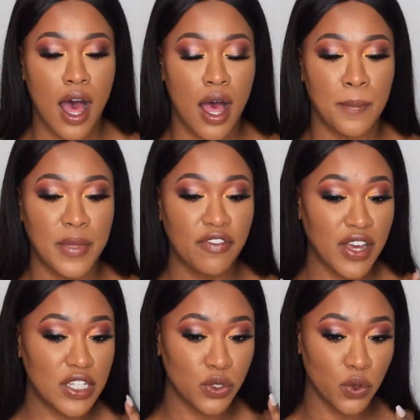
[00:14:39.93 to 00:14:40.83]
If
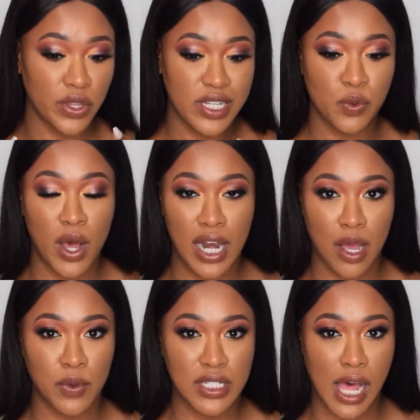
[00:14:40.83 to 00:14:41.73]
I saw this while
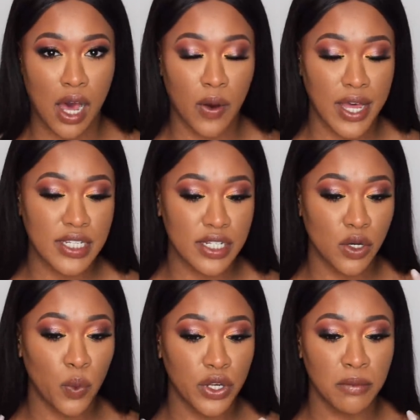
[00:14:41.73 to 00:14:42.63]
I was out, I
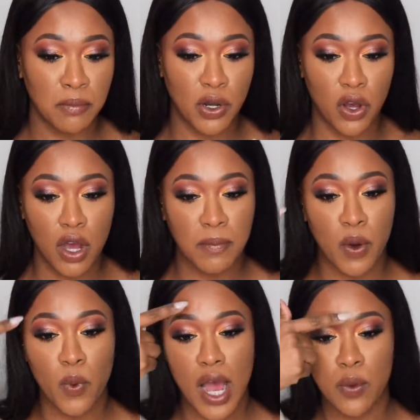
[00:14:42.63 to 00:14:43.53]
still wouldn't blot,
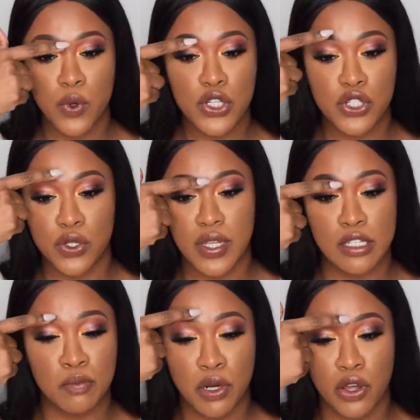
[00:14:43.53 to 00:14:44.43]
but what I would do
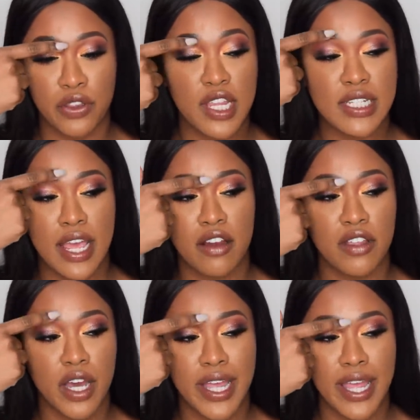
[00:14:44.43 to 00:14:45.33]
is blot this
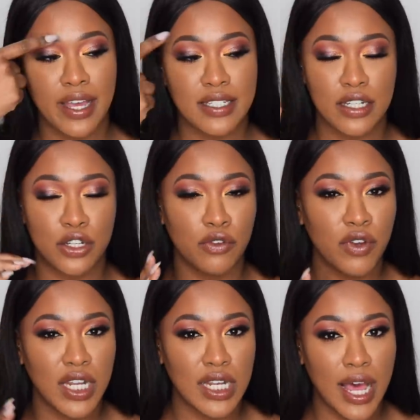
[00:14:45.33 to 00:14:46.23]
area here, because I don't
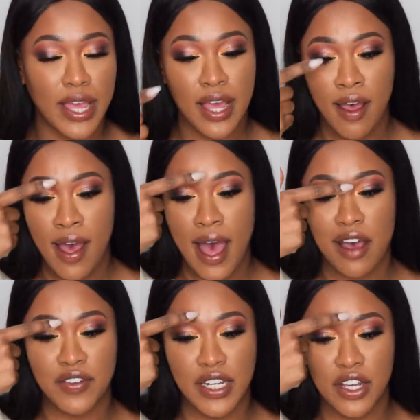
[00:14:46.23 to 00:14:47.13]
really like
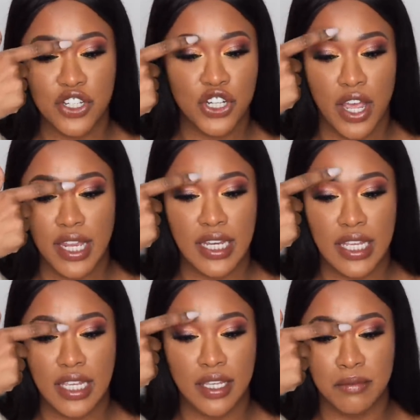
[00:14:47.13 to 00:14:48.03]
having a
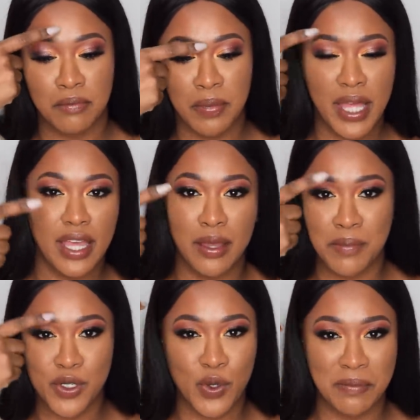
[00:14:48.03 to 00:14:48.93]
shiny bit
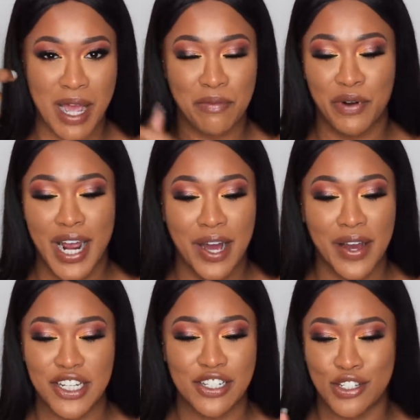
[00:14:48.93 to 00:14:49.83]
in between my brow.
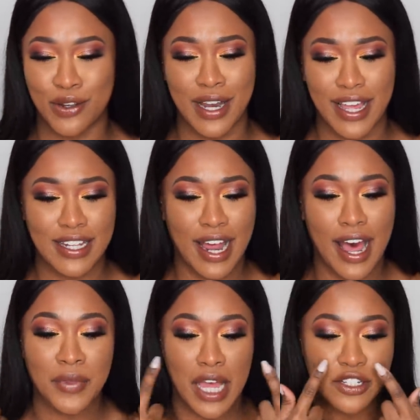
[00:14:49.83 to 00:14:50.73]
I just don't like
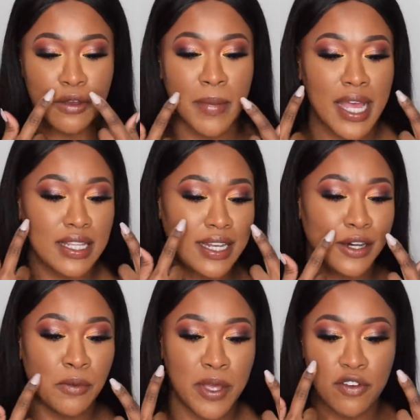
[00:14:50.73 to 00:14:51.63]
that. I don't mind the
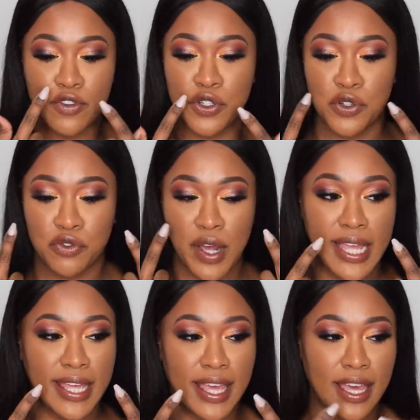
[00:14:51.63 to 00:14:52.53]
little bit of dew
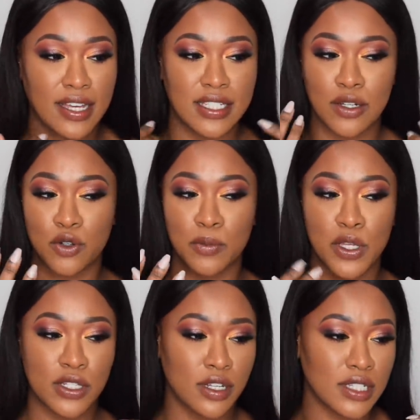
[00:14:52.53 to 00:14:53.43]
right here, because it
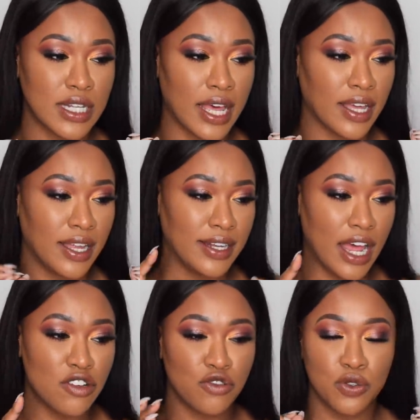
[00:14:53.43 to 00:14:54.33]
almost looks like a
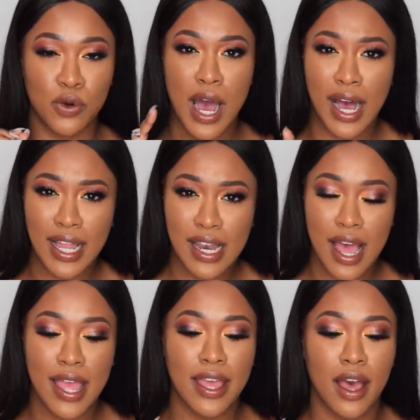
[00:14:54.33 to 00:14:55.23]
natural
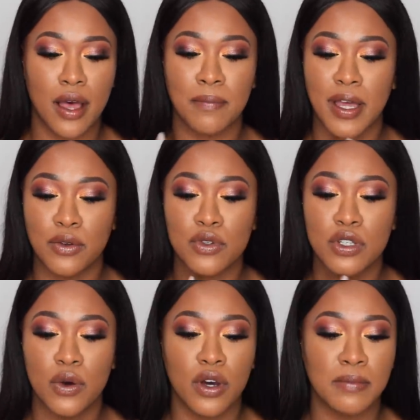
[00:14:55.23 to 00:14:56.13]
highlight, and
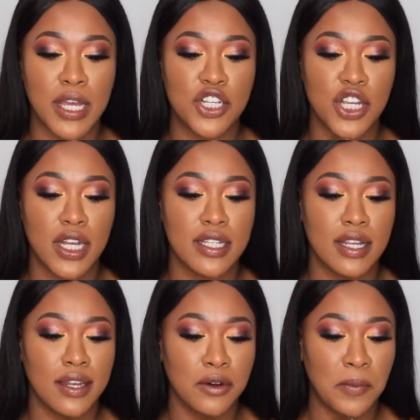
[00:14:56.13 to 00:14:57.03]
also on my chin is
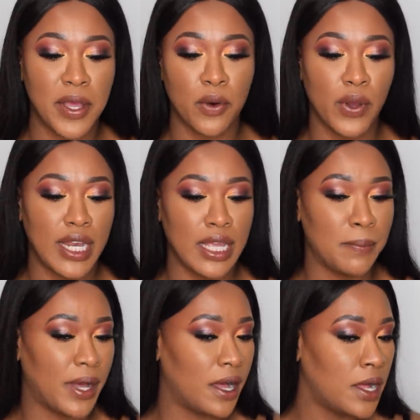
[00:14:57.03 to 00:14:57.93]
a little bit oily,
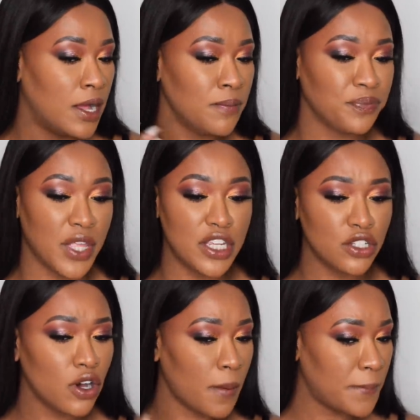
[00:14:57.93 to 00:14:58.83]
but
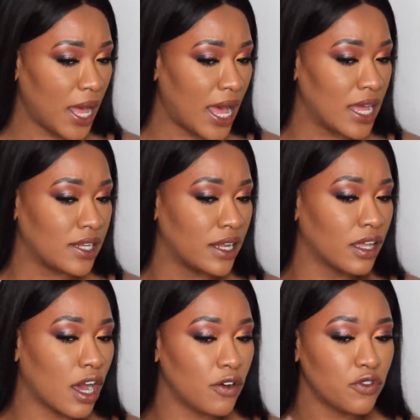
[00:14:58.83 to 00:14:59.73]
It's not bad and
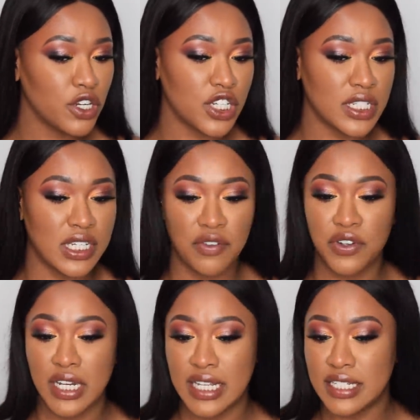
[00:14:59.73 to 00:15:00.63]
the coverage is
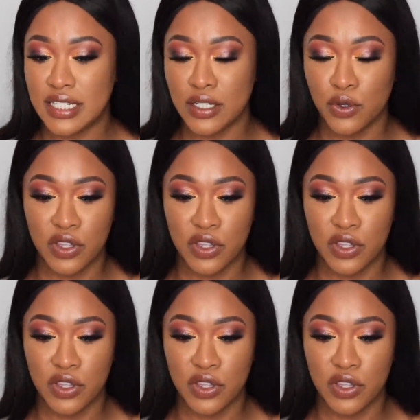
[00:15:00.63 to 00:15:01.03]
definitely still